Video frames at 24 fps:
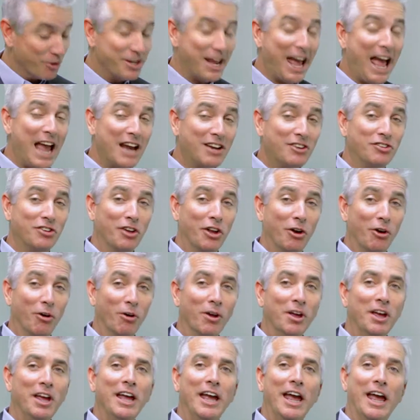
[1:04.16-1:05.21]
tag center
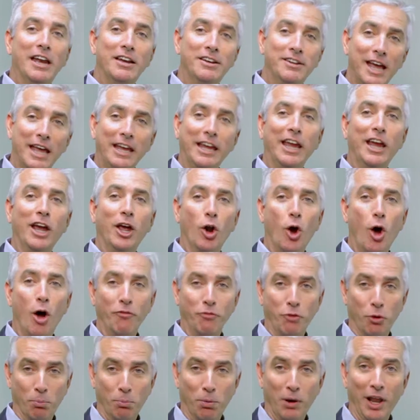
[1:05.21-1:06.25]
and taking it
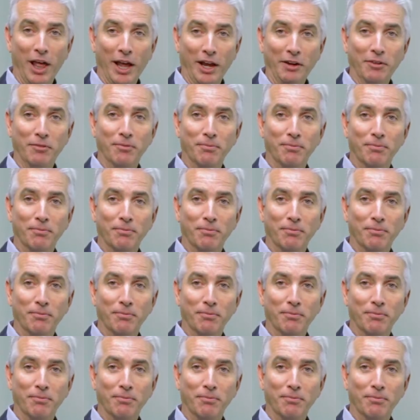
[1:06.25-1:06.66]
off your plate.